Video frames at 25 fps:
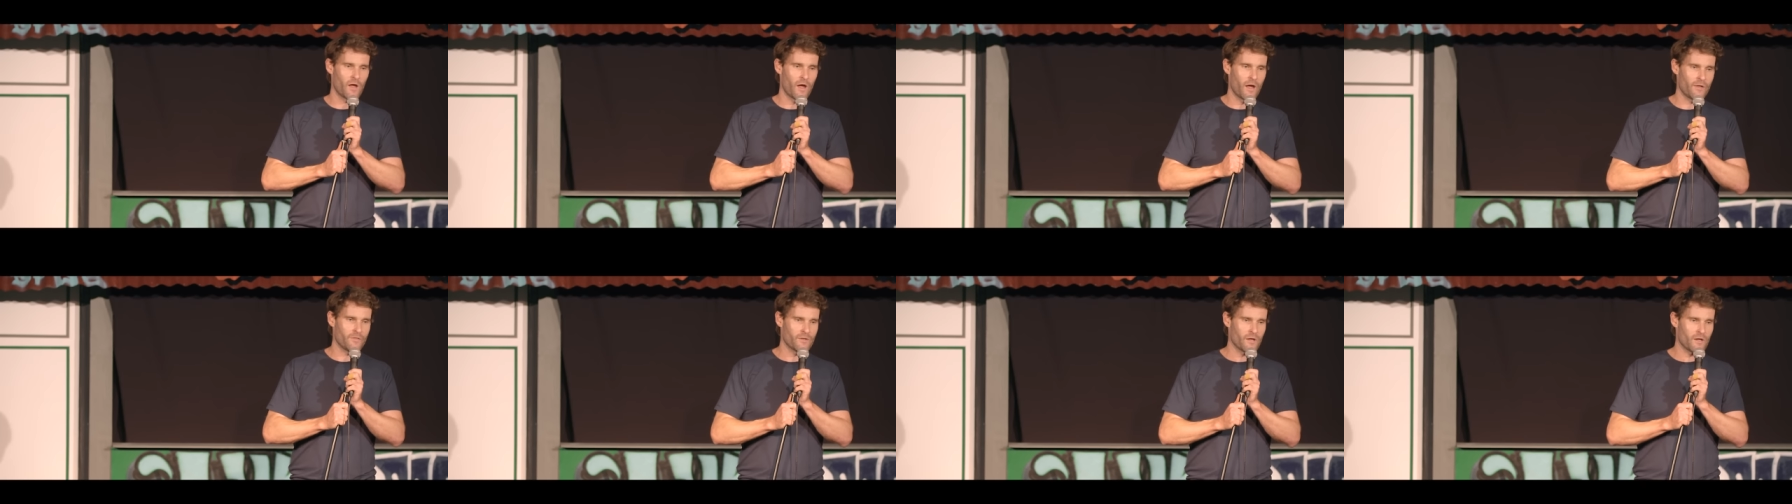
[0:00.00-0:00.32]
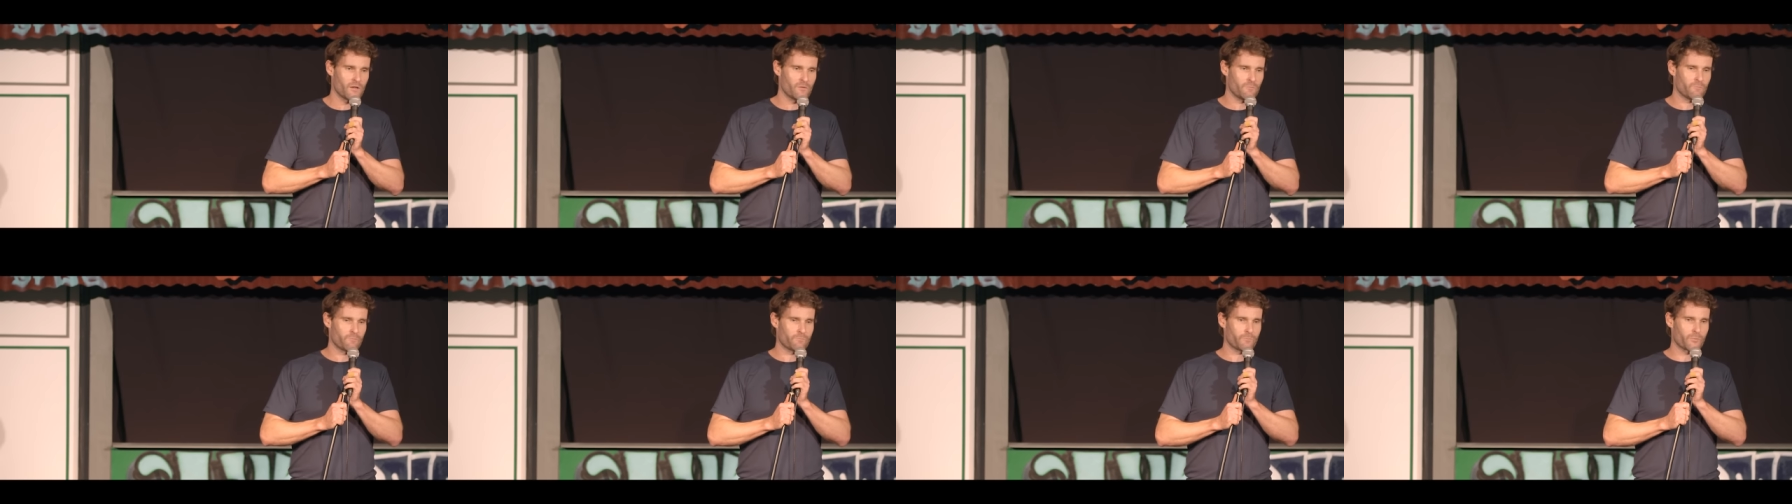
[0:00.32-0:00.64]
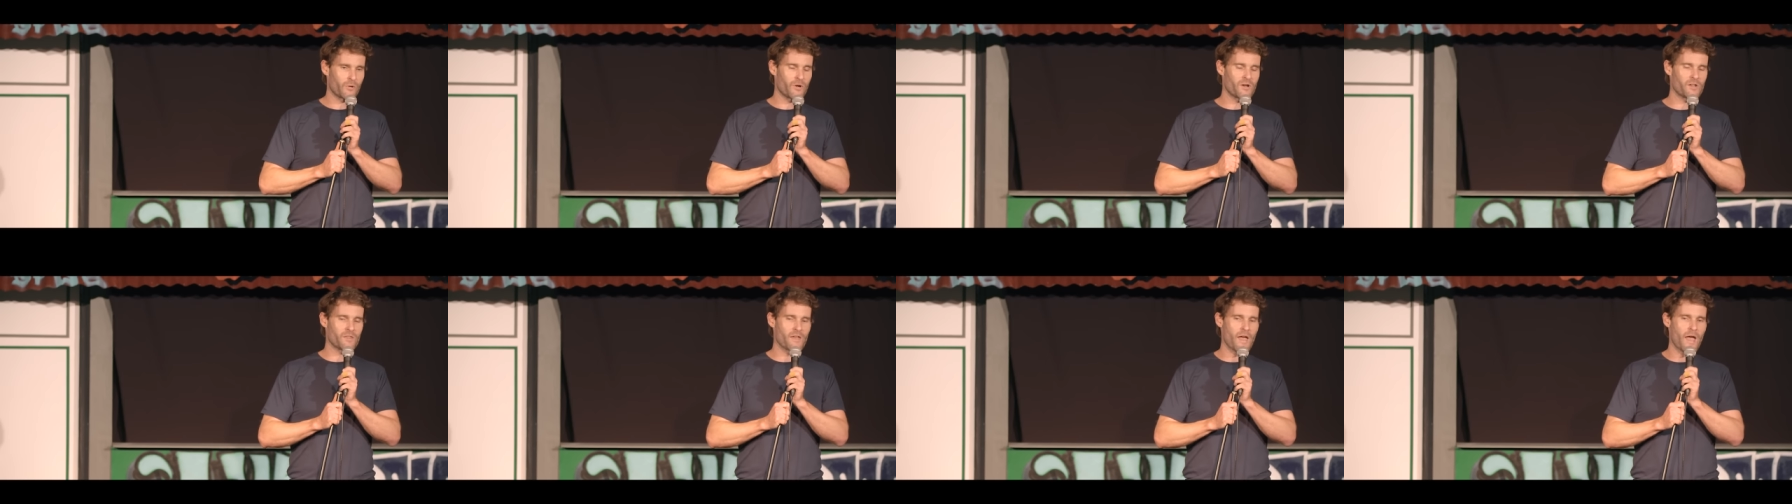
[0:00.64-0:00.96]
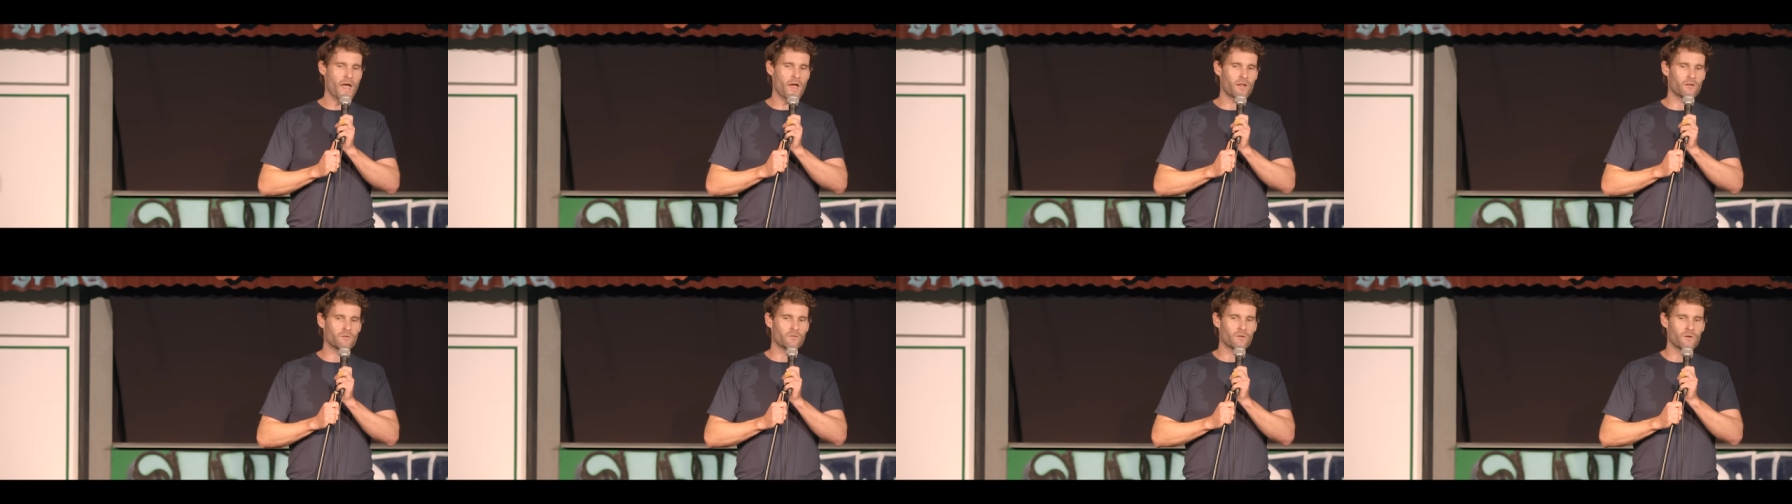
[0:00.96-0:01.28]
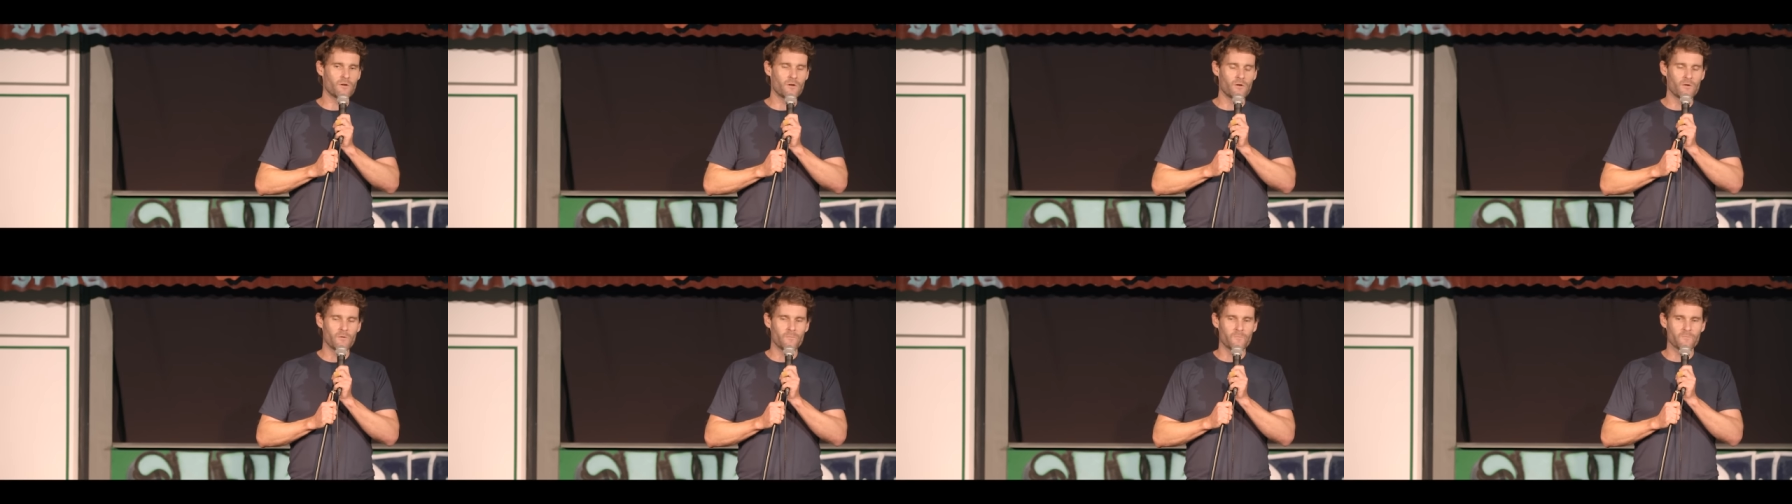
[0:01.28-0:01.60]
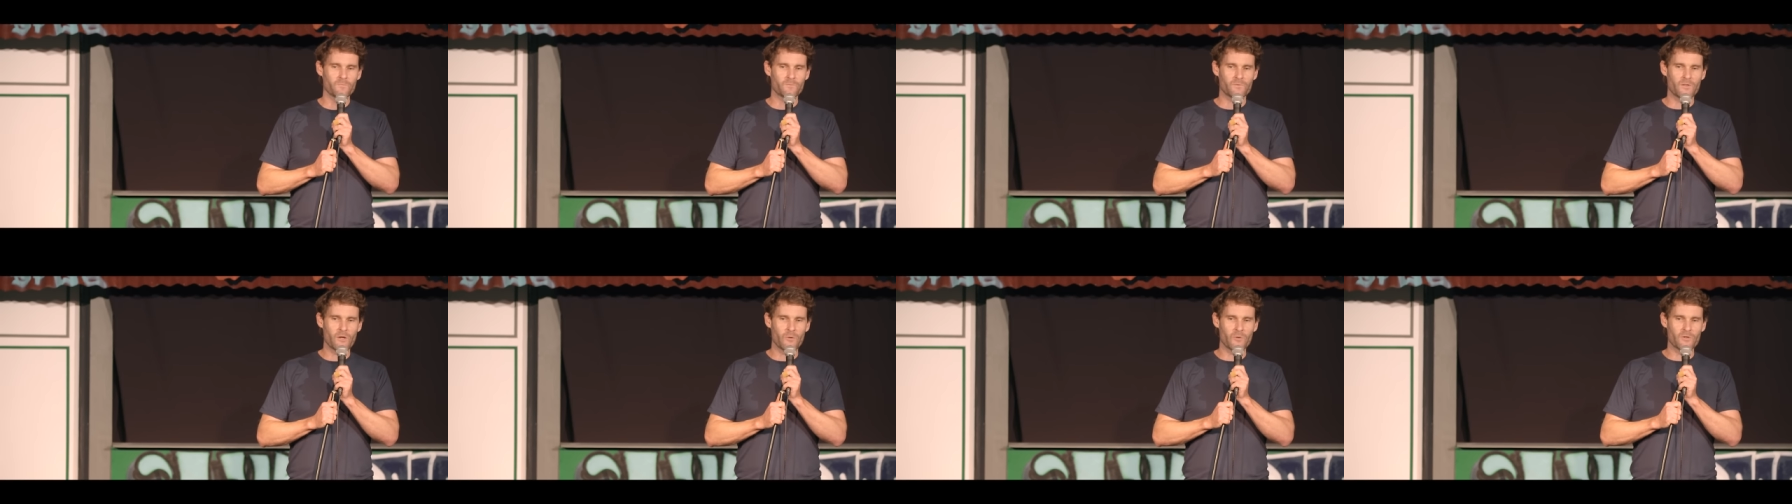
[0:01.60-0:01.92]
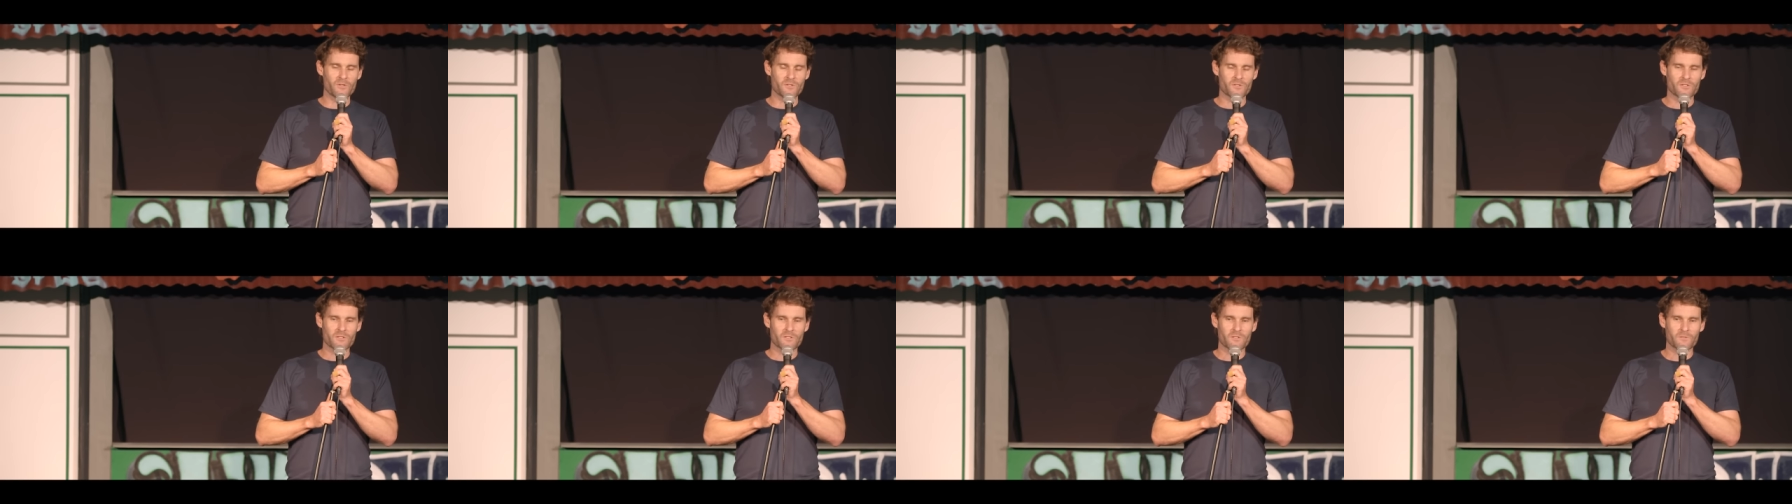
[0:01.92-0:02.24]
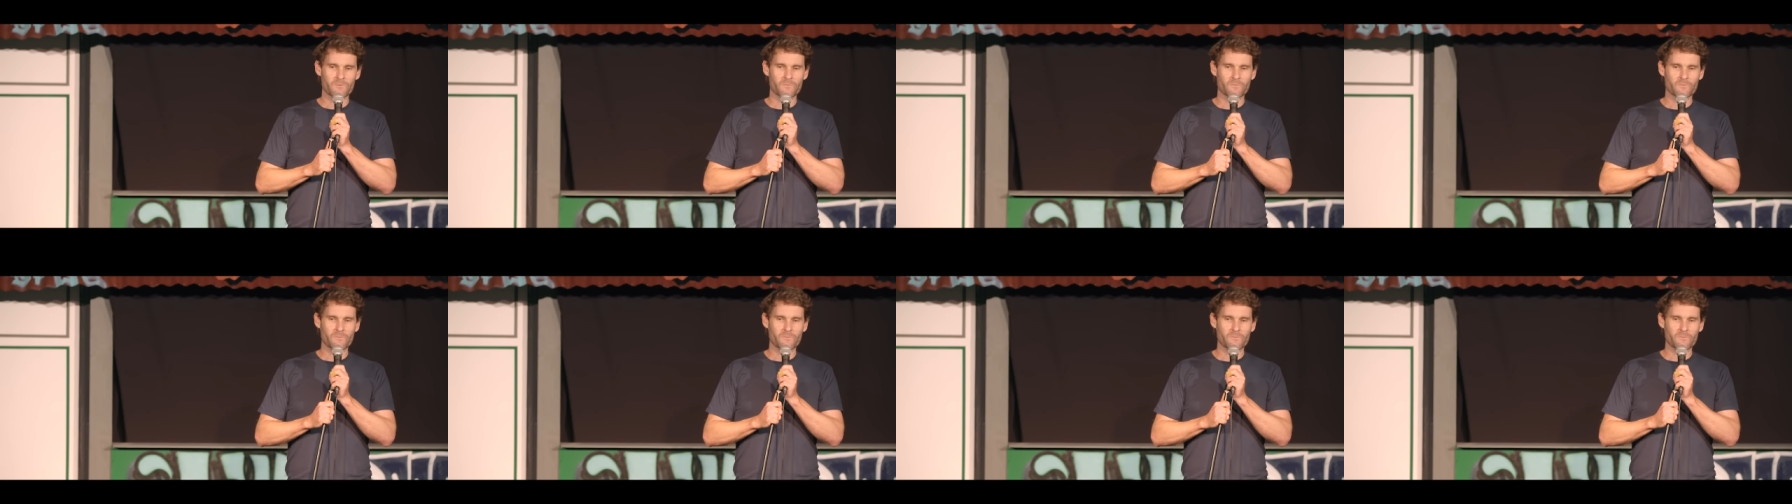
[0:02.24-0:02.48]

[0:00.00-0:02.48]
And then pre that, there was...